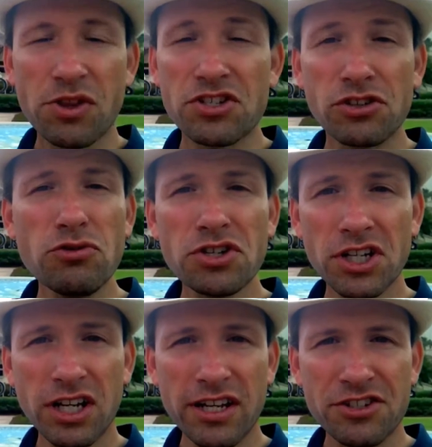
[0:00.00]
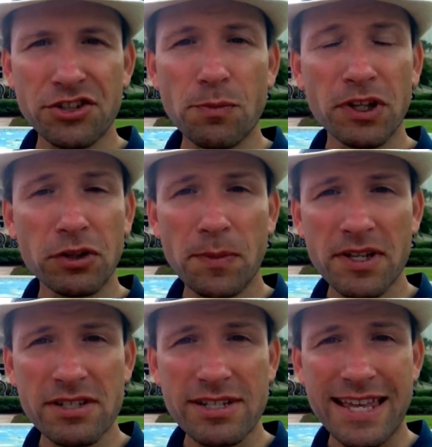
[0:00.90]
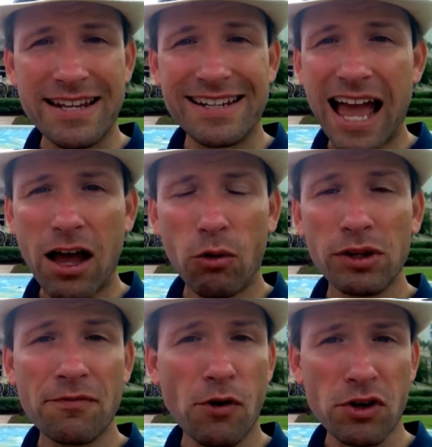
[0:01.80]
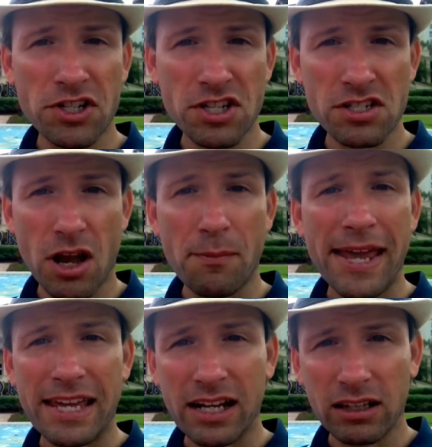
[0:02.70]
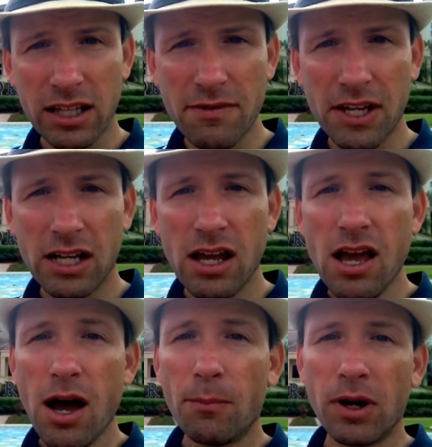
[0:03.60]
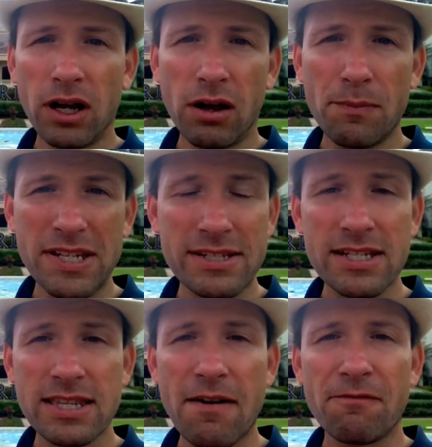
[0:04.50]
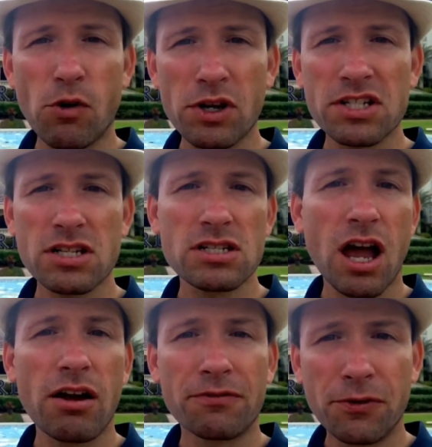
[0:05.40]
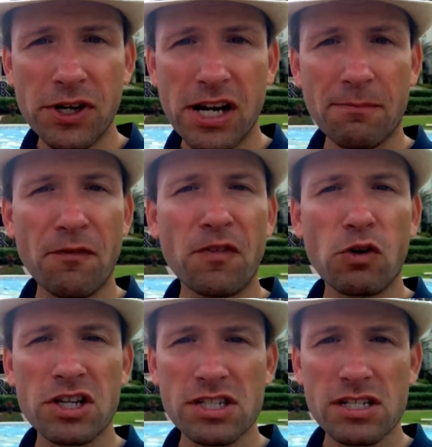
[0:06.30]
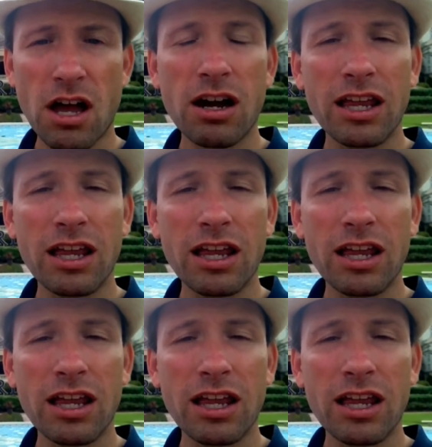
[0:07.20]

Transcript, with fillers: the solution is to build a business that not only focuses on making a living, but a business that focuses on freedom, focuses on a